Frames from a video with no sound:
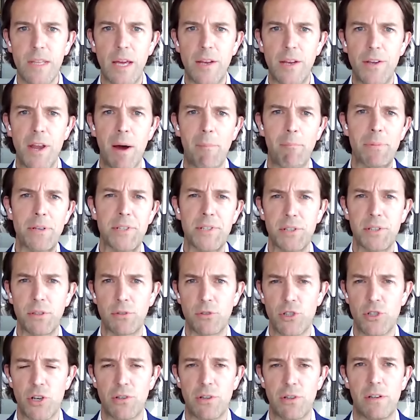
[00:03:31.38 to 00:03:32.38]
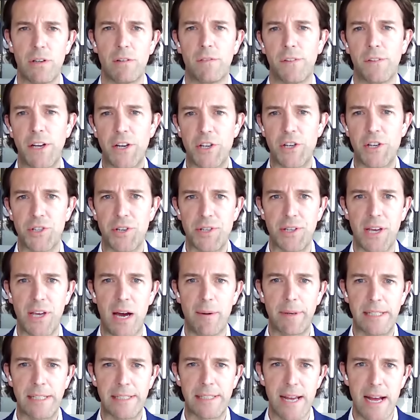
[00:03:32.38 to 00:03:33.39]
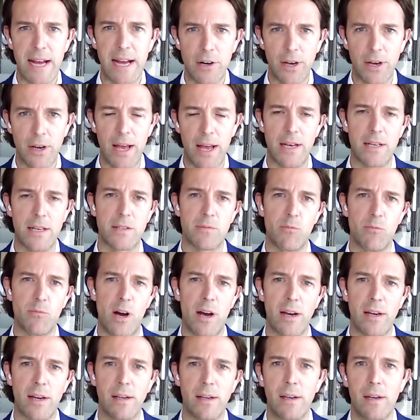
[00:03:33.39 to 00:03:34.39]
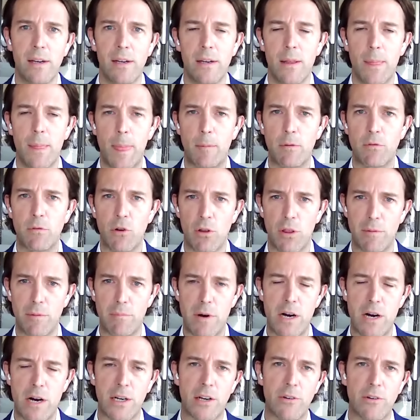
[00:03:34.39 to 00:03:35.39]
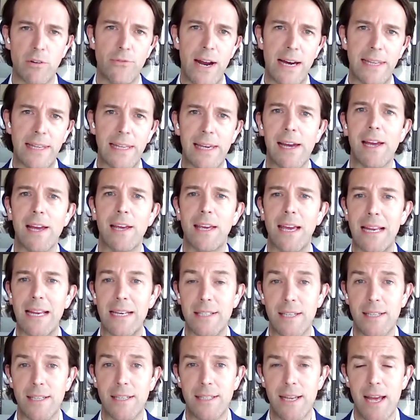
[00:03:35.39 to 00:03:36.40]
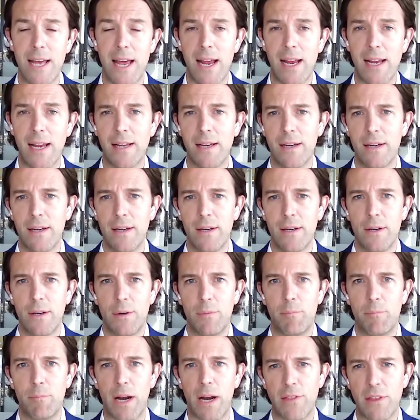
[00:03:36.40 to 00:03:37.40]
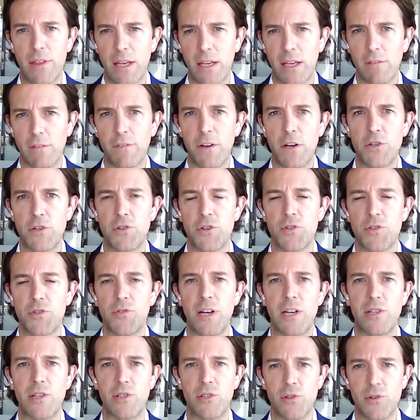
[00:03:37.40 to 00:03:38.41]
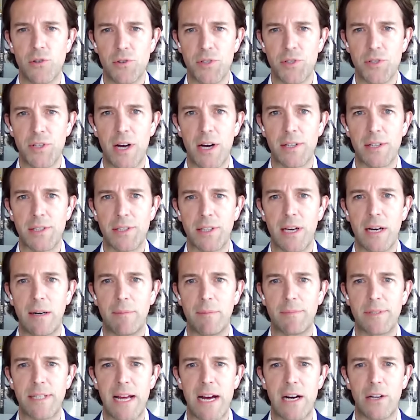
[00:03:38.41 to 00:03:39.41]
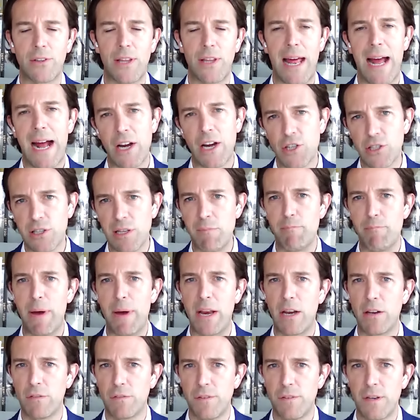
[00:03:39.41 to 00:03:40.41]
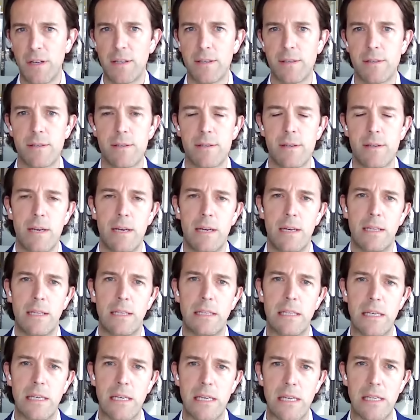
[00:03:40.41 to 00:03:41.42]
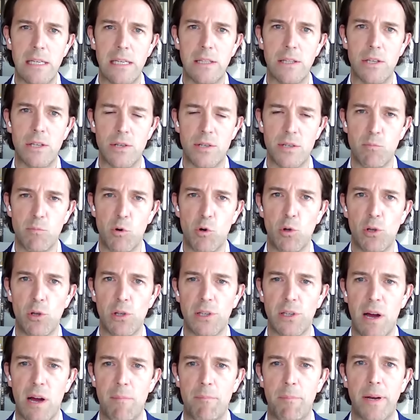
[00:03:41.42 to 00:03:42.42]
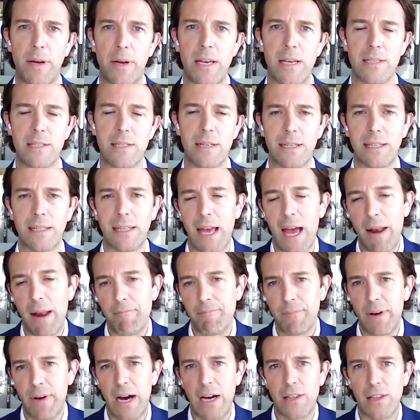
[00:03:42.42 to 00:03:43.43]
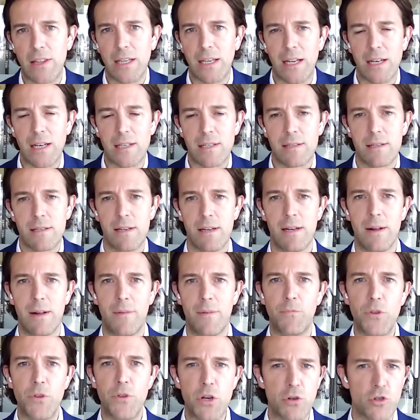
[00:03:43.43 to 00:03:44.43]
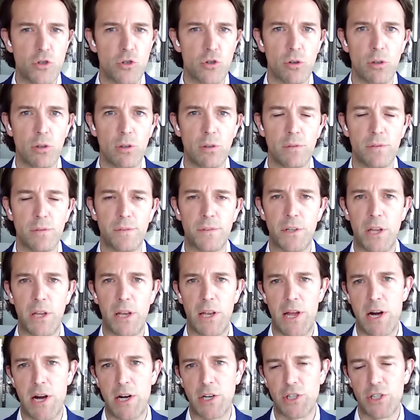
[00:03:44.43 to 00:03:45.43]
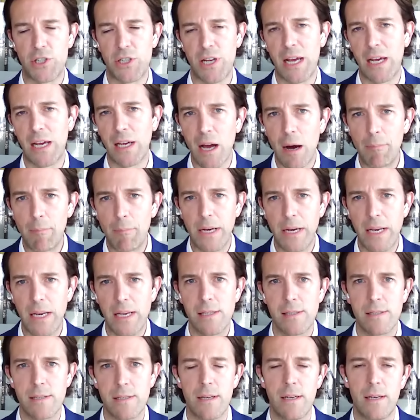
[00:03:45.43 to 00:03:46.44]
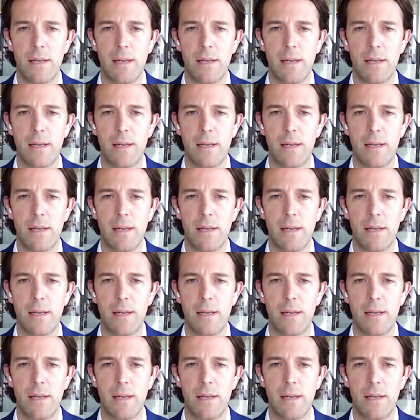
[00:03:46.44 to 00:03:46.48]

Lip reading: numbers still show that inflation is coming down, hence why we've got the market rallying again today. But I think if interest rates do start to come down, that actually benefits the smaller companies. Again, I think it's neutral for the large tech companies,